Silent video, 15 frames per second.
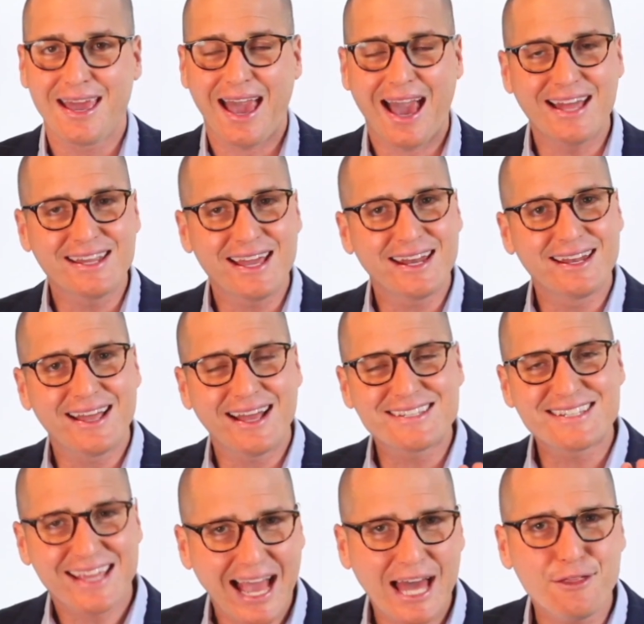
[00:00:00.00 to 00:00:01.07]
And yet, as
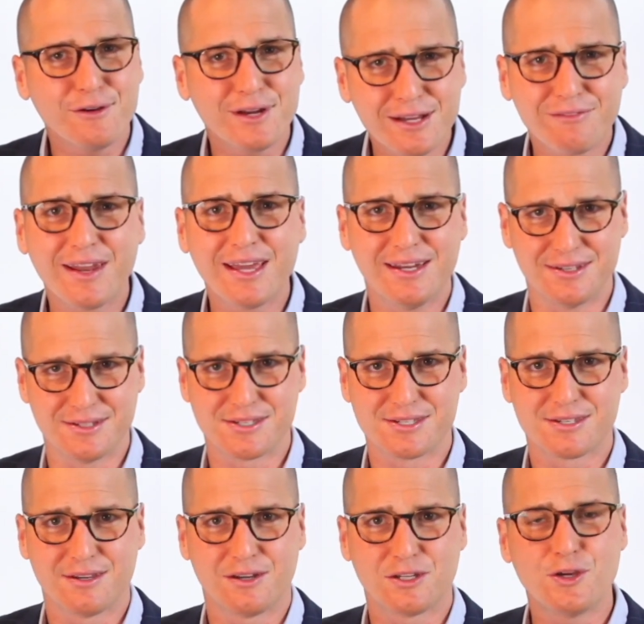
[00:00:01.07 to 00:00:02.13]
a gathering of
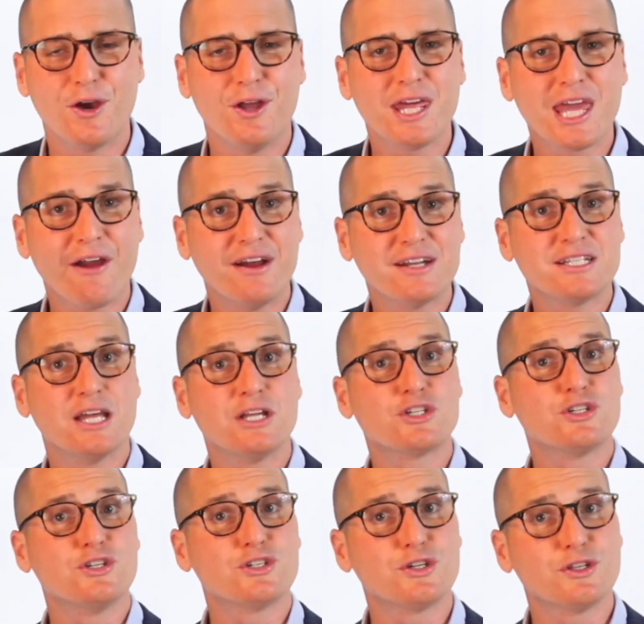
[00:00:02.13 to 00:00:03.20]
leaders, turning our
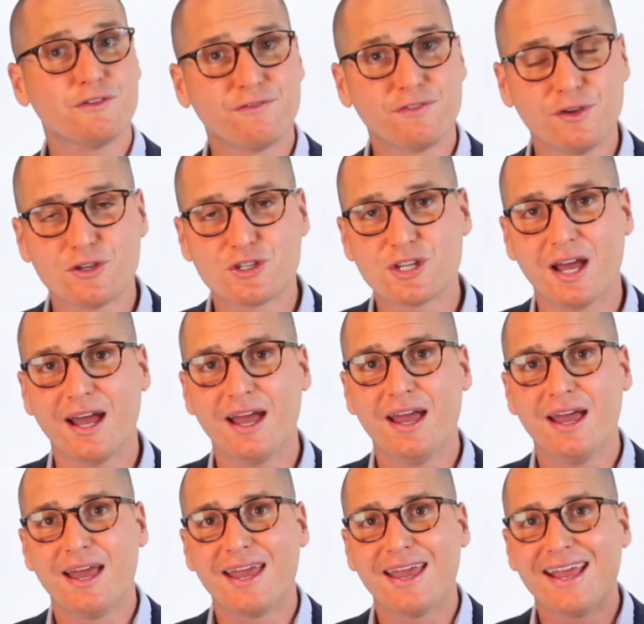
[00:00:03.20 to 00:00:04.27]
attention to the future
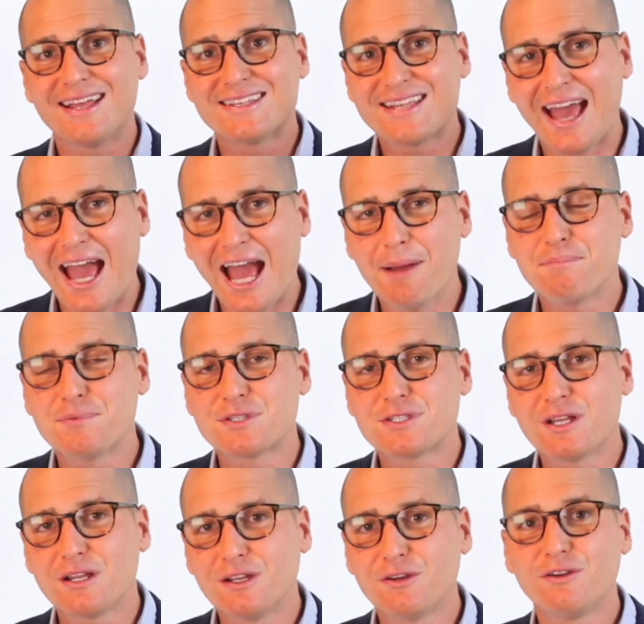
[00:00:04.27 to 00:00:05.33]
is
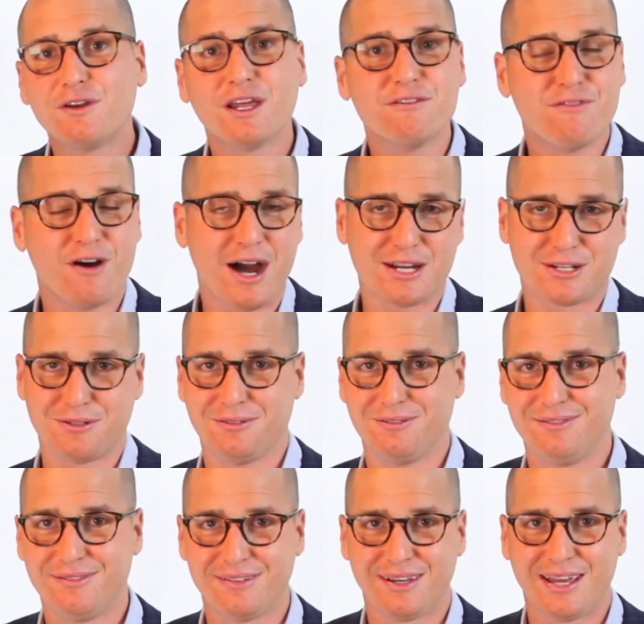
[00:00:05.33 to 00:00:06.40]
absolutely vital.
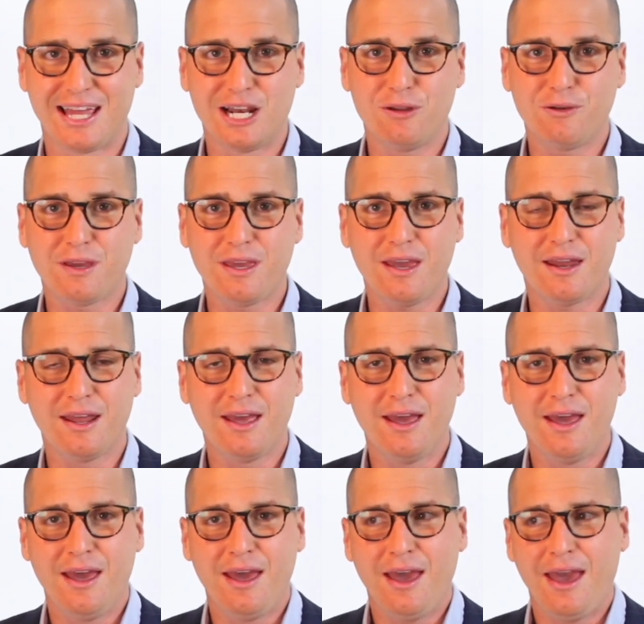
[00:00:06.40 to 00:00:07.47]
In looking at
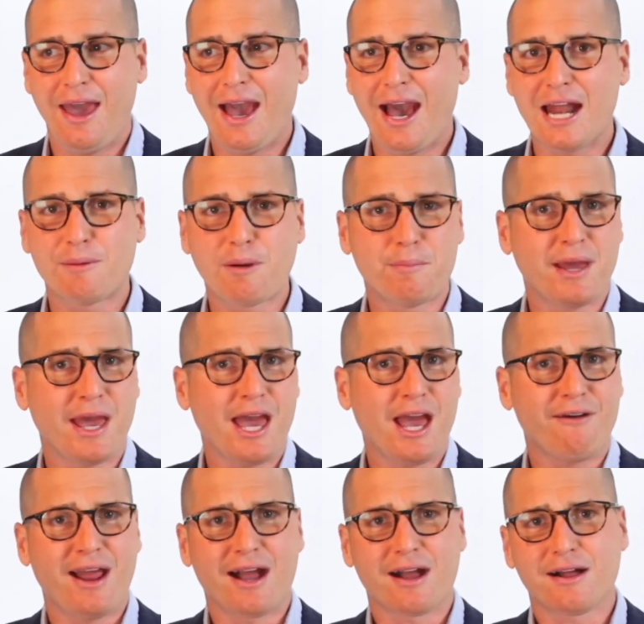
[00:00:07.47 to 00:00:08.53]
how to
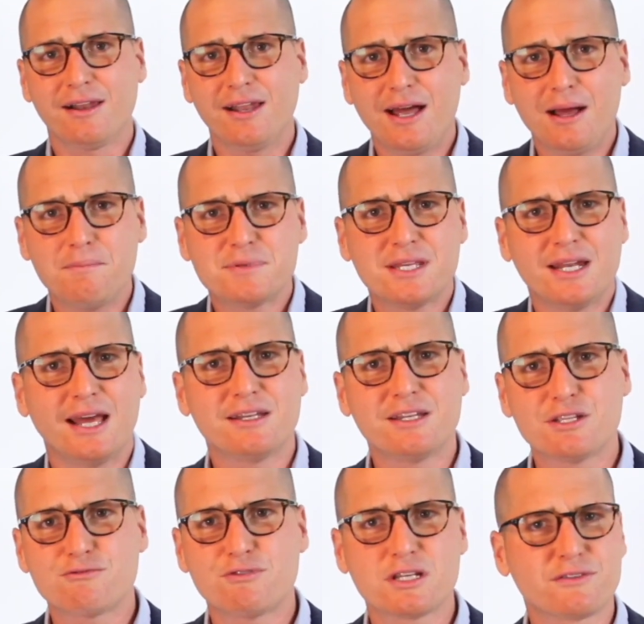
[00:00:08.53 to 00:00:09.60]
prepare our clubs and our
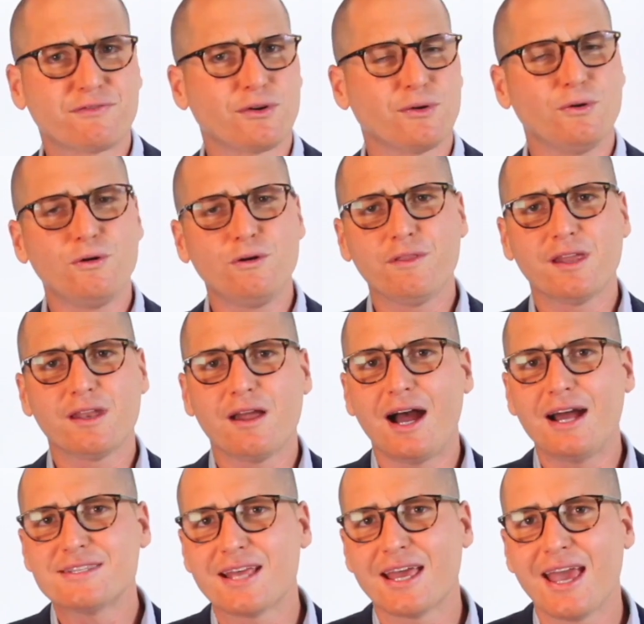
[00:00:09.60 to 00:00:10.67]
districts for all that
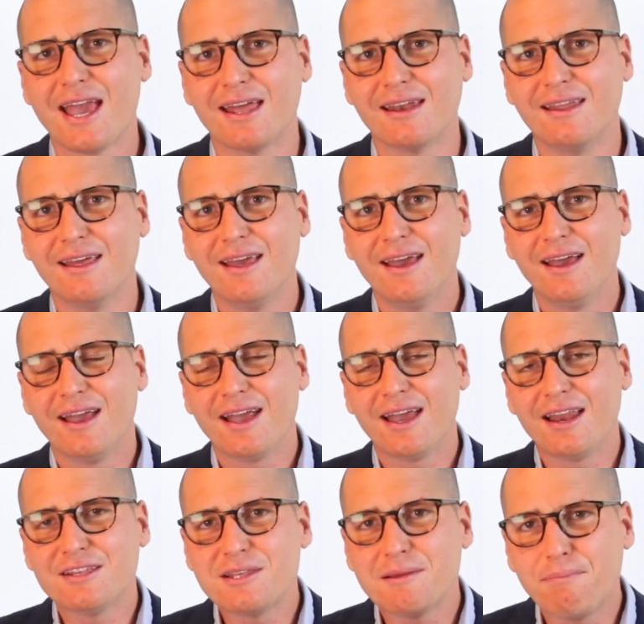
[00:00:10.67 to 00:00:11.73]
lies ahead, it
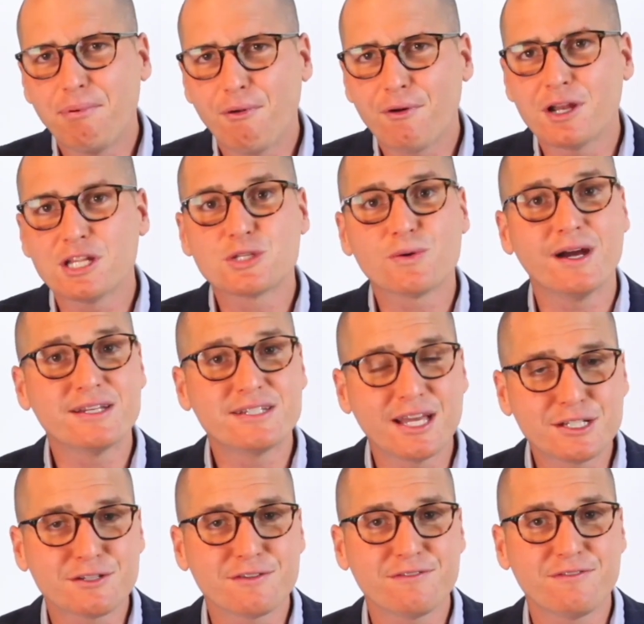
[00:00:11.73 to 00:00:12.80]
is important to
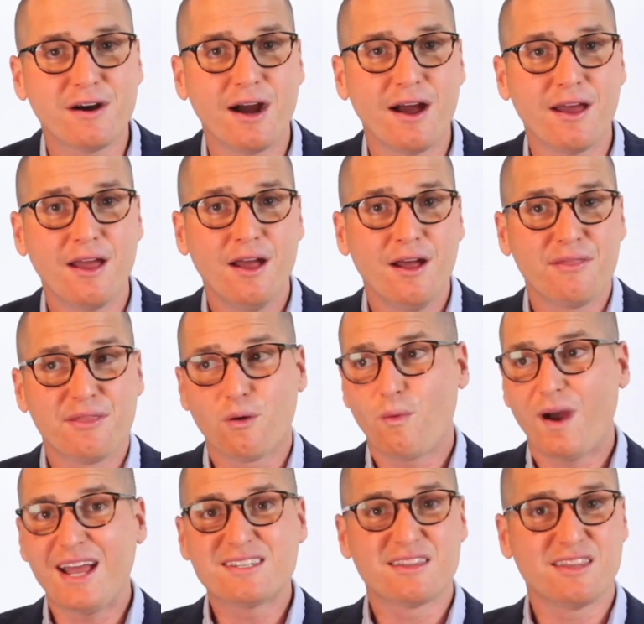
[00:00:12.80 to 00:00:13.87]
identify the
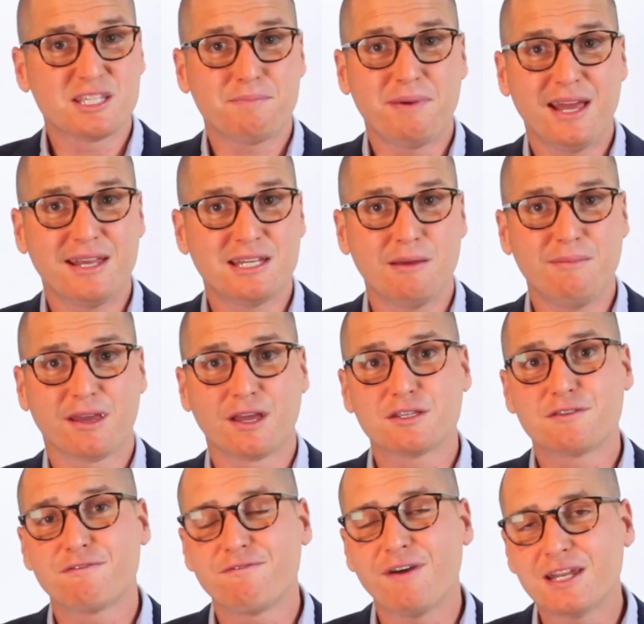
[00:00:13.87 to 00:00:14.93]
ways that this pandemic
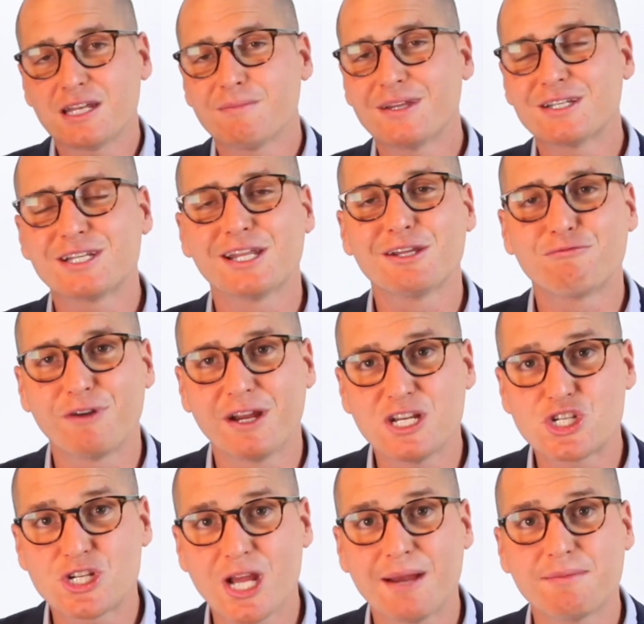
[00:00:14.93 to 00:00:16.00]
has fundamentally
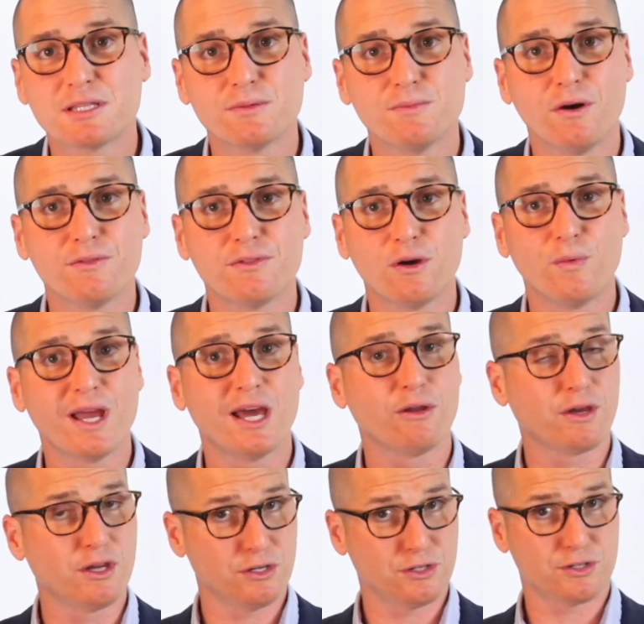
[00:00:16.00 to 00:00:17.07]
reshaped the world that we are
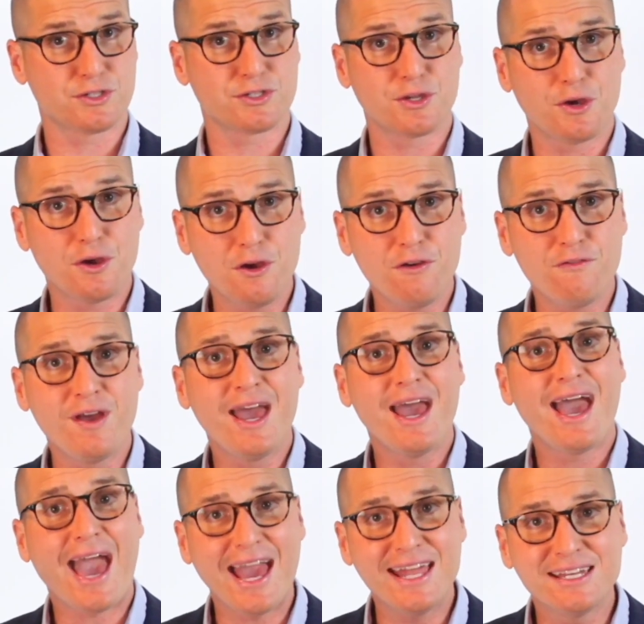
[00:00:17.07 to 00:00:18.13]
looking to serve
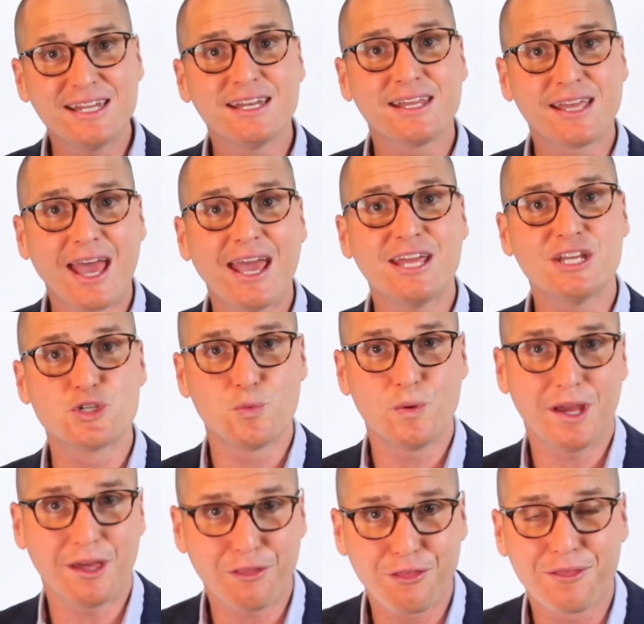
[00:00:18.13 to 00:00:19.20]
and engage
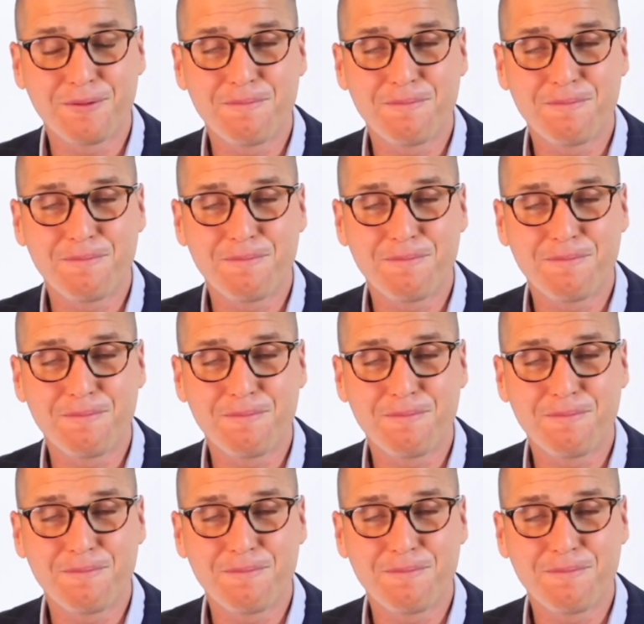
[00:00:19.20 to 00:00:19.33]
with.